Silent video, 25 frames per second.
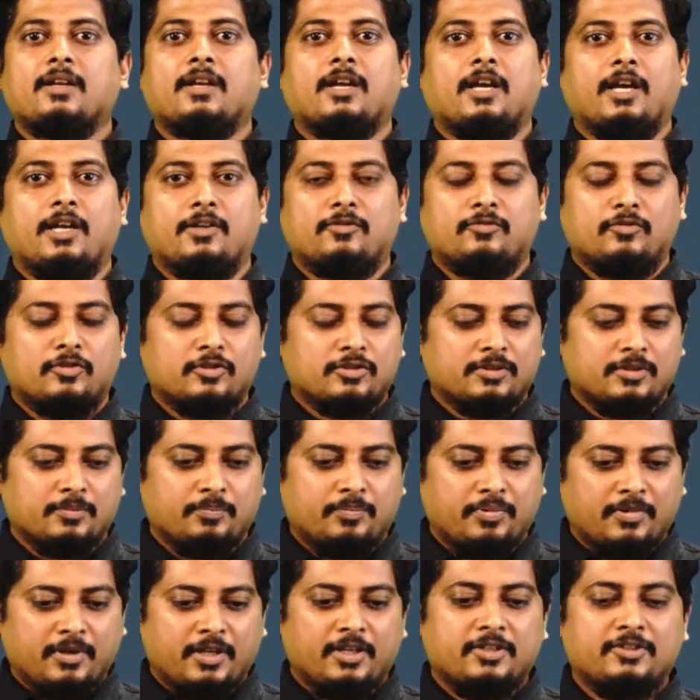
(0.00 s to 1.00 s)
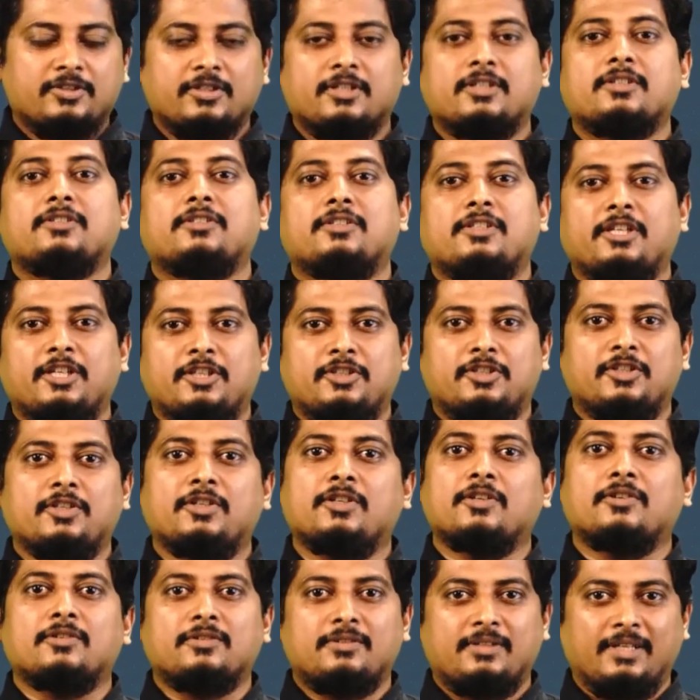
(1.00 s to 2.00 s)
It was a pleasure
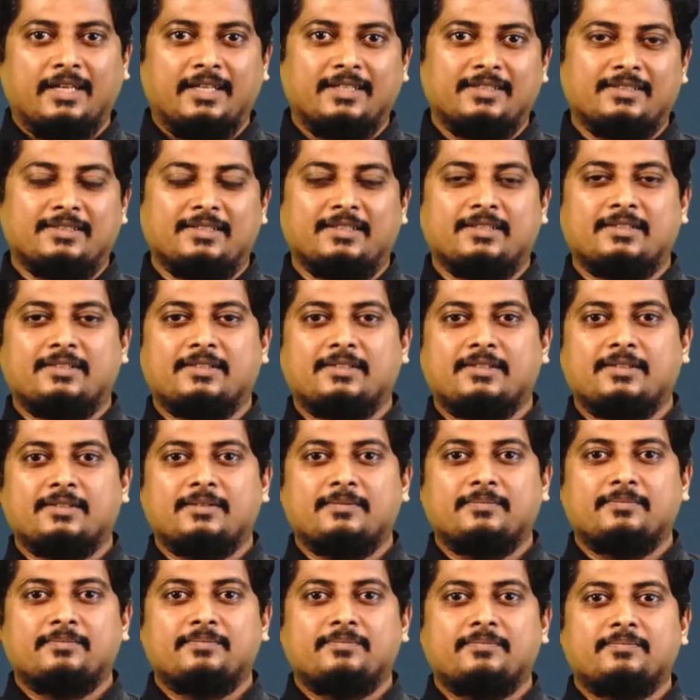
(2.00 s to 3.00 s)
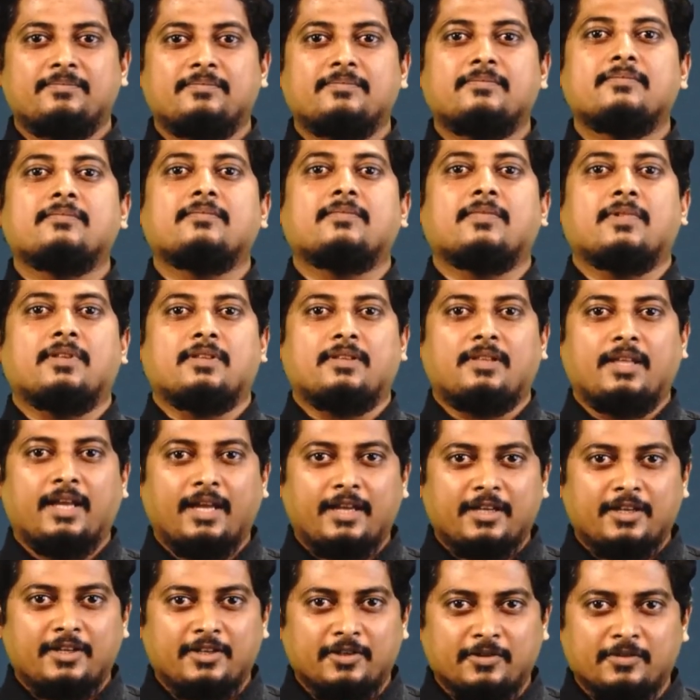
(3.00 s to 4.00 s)
teaching you tenses.
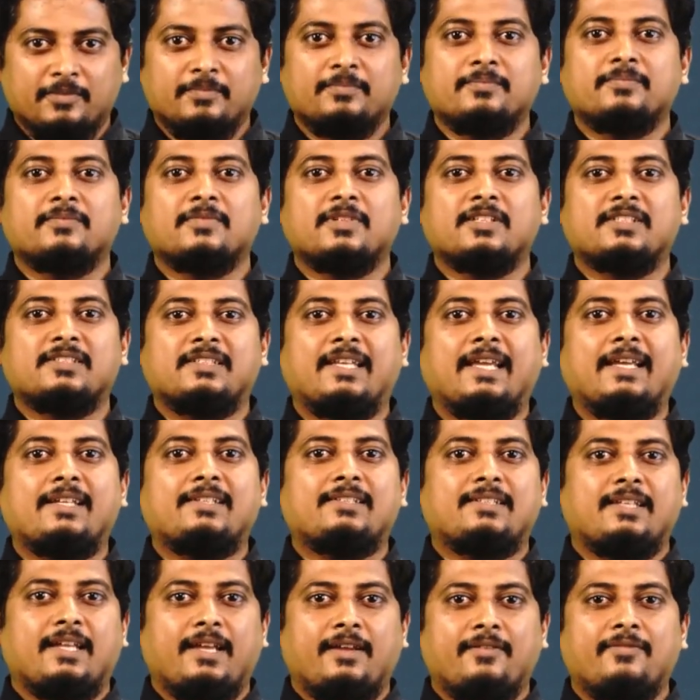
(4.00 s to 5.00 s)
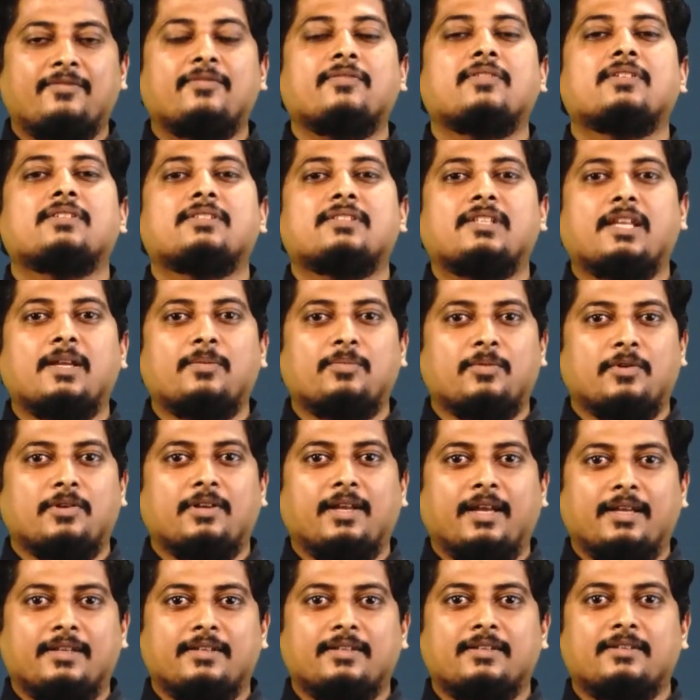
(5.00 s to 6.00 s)
Thank you. Stay safe, stay
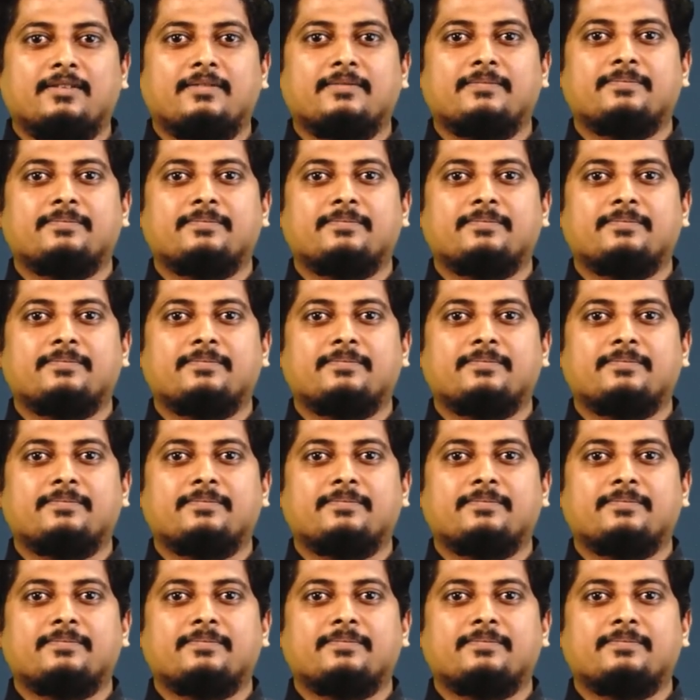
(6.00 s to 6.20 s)
protected.